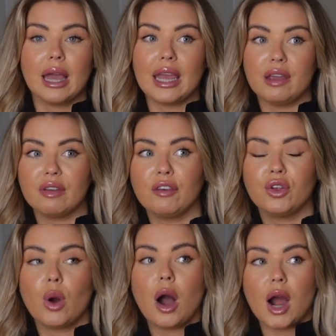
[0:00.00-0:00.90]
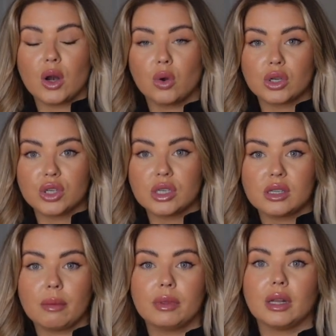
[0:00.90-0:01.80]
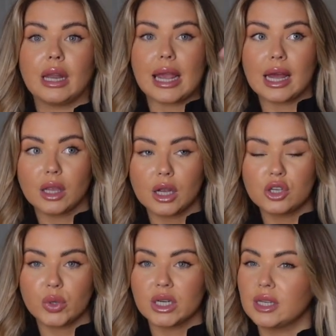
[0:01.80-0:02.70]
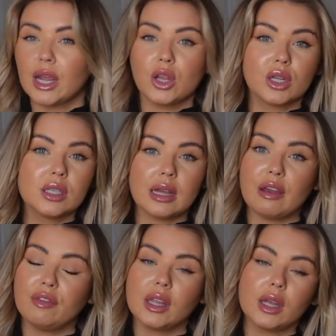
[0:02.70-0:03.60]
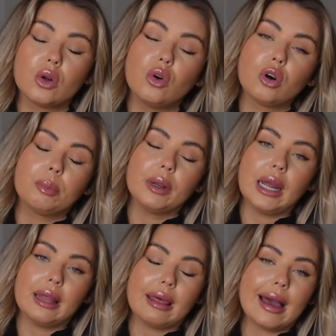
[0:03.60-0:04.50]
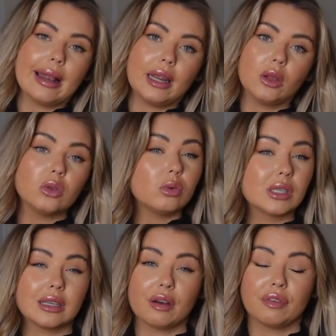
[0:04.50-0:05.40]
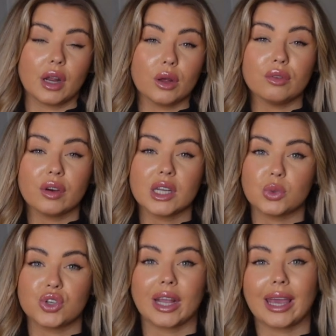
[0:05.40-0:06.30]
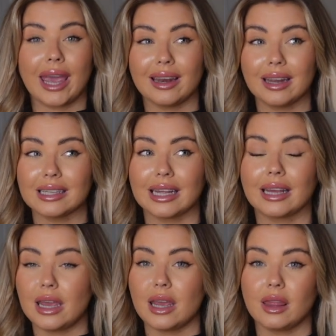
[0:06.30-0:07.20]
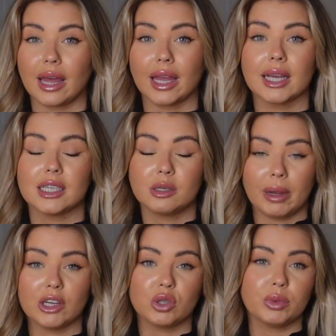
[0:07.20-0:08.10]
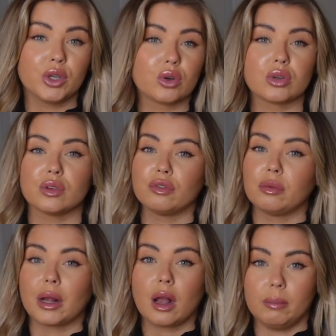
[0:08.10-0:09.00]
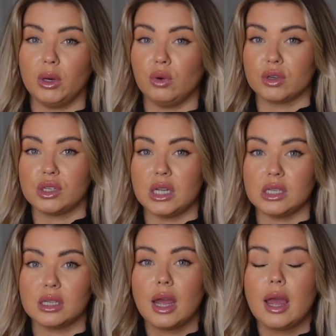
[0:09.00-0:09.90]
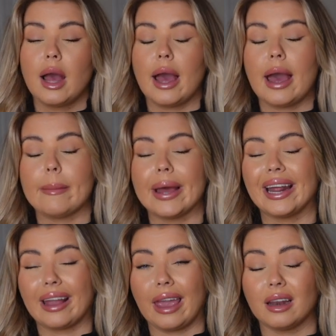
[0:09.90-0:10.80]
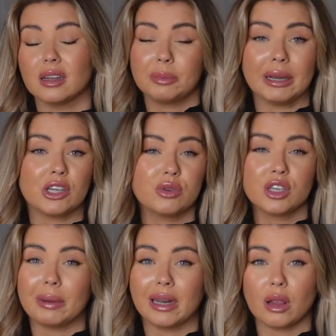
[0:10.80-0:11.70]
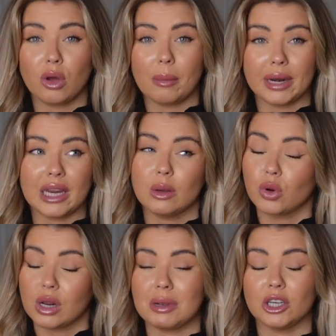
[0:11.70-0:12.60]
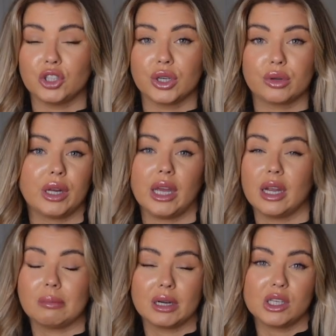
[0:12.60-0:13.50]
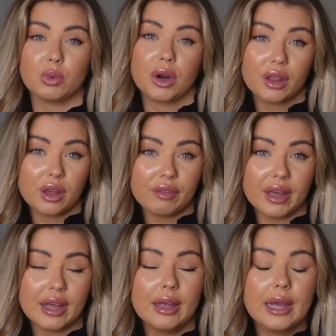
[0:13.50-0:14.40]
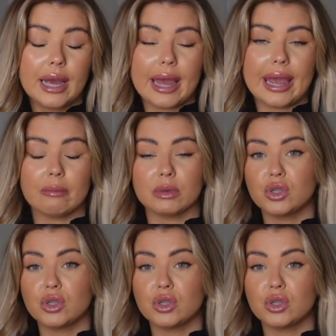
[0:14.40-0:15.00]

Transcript: even if you are ordering something like a loungewear set, you can definitely incorporate that into loads of different outfits, which again is a key thing, especially when you're ordering from a company overseas. And again, especially when you spend a lot of money, you want to make sure you're going to get your money's worth out of it.